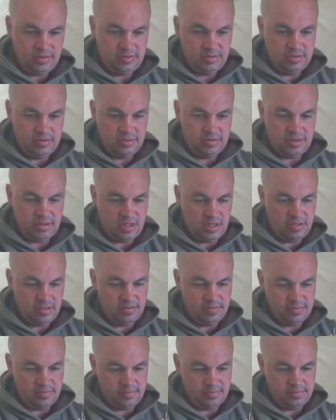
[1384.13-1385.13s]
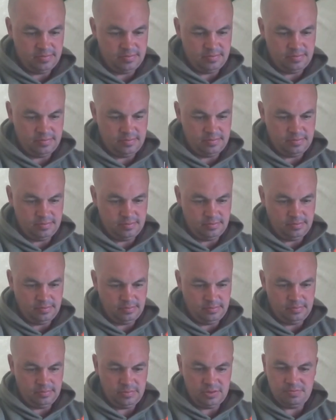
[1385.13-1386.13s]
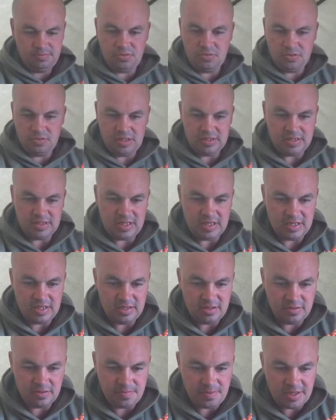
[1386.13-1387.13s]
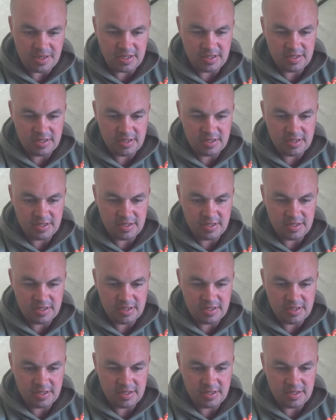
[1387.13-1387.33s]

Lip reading: So just pull that down a little bit.